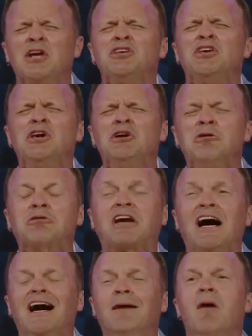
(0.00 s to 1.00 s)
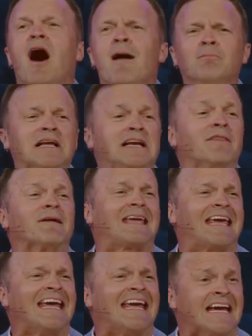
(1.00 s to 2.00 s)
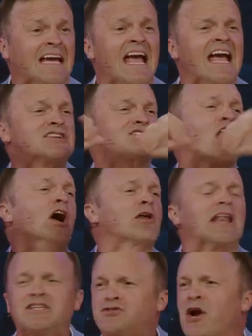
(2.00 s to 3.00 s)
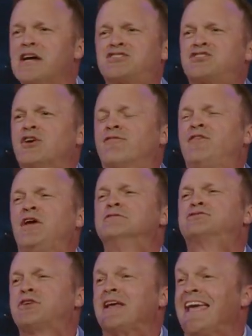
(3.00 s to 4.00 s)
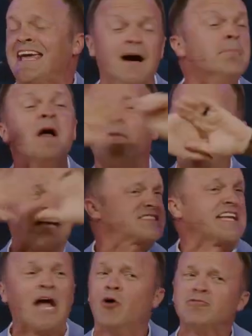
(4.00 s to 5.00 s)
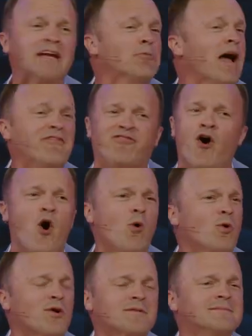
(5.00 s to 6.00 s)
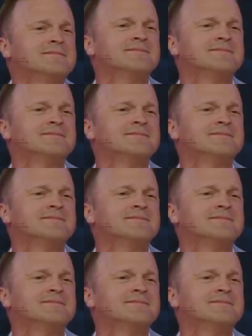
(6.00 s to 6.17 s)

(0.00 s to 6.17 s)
You come humbly to the King and totally trust your future to Him. That's the only way forward.